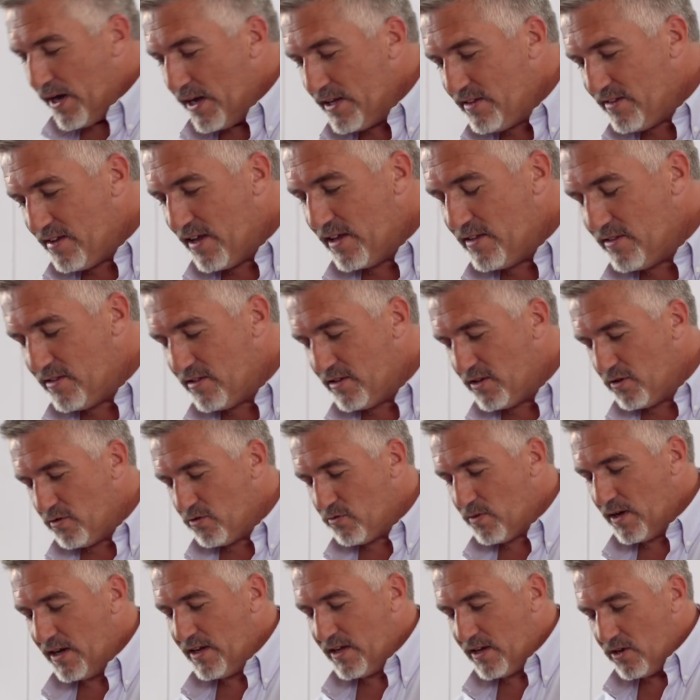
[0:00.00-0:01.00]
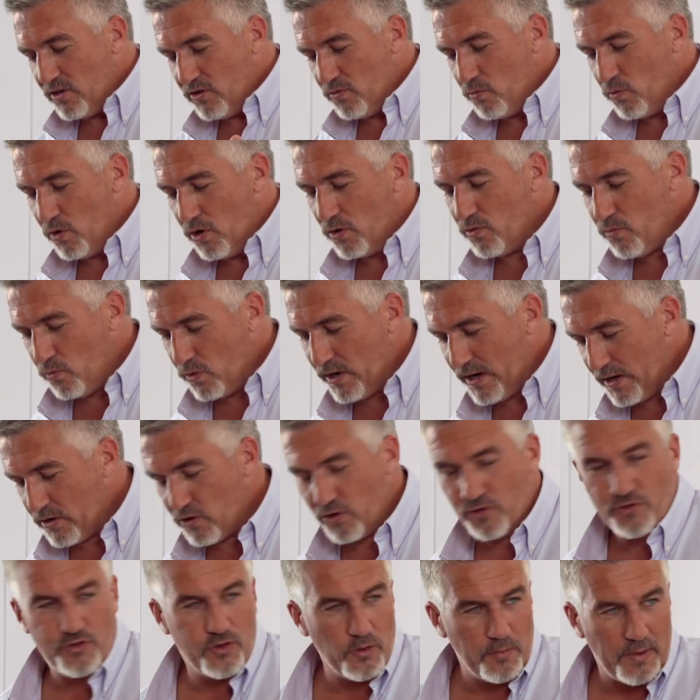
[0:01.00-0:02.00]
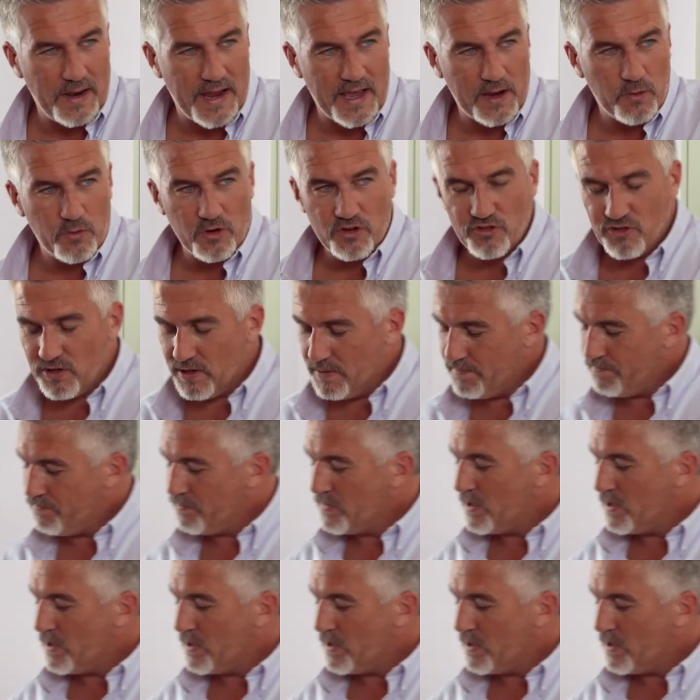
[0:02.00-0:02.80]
I tend to do as well, you can, what, what I call double egg washing.